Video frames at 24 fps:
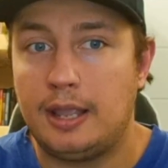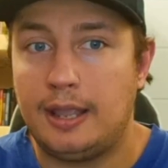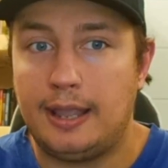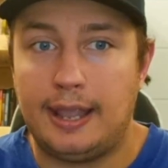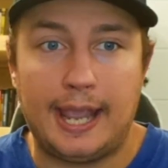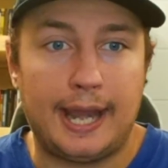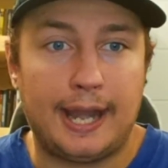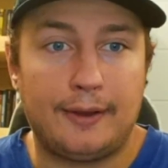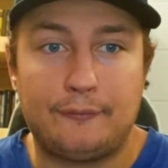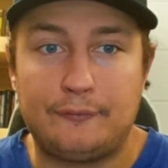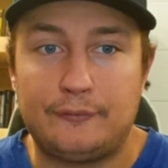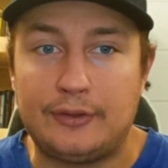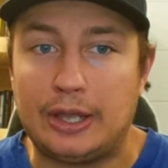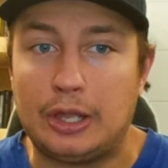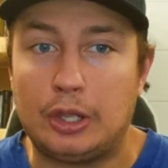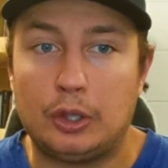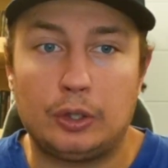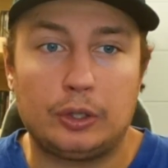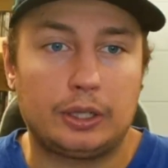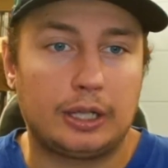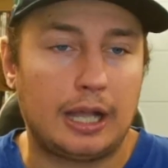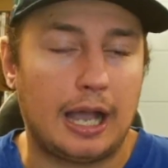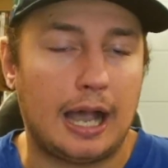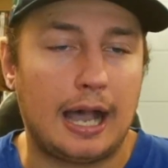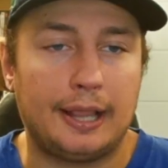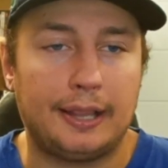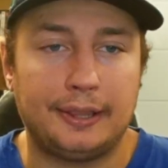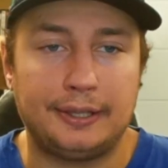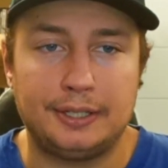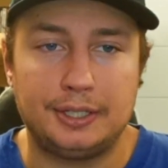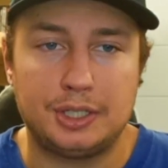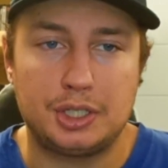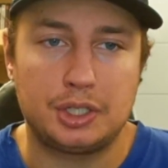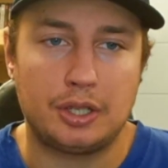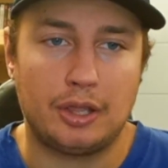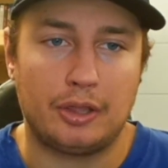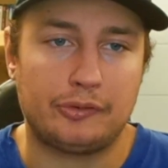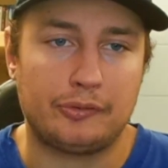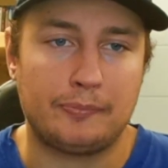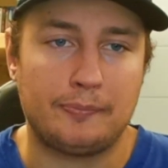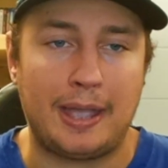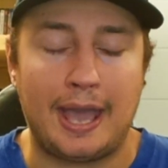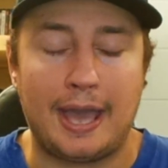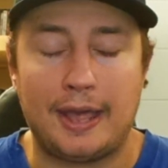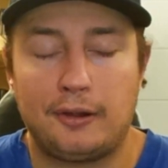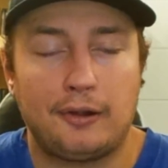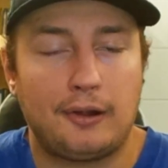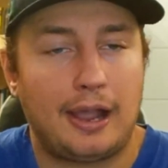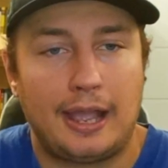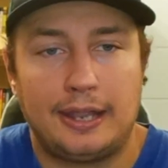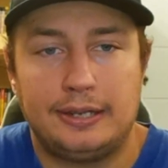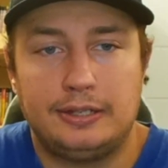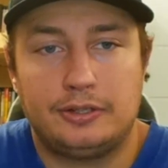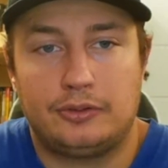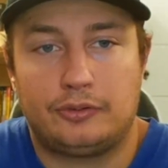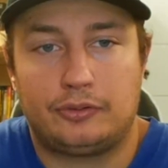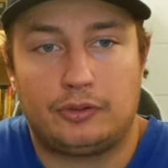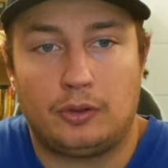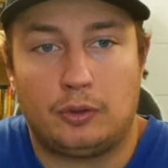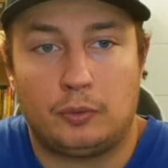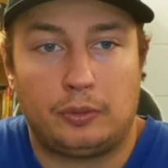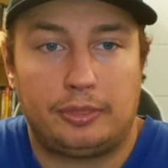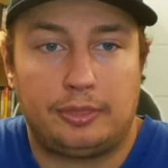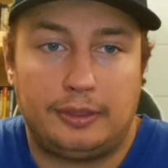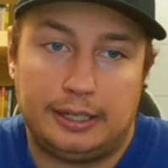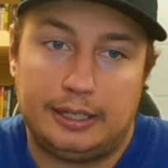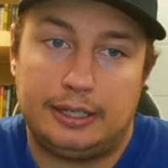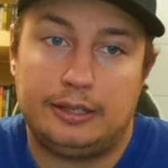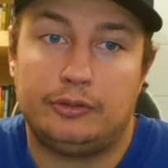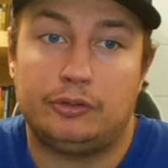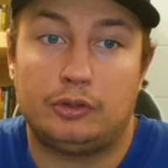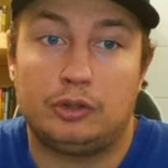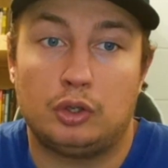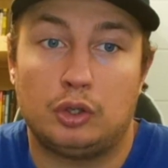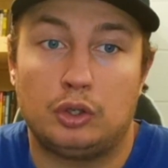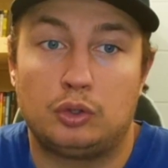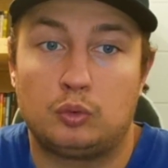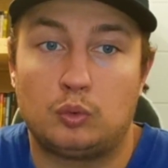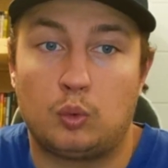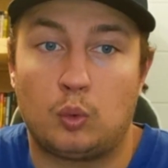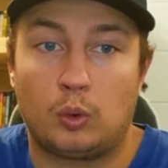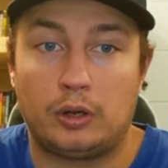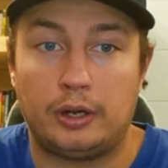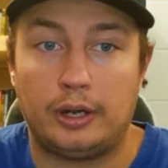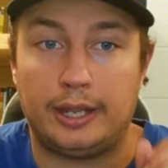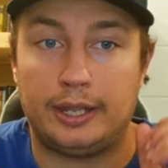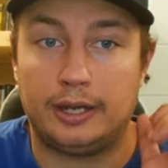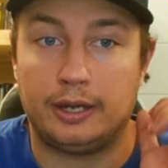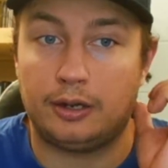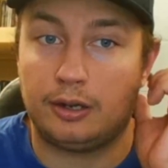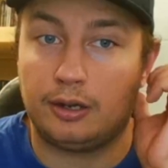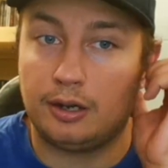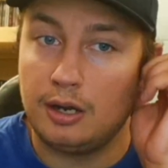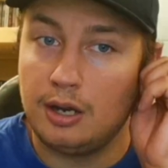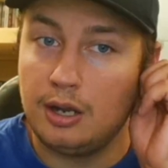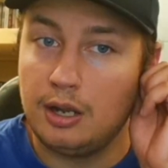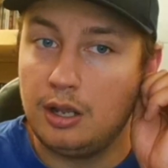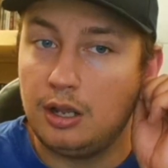NFL, college, doesn't matter. I just don't think he's a good coordinator.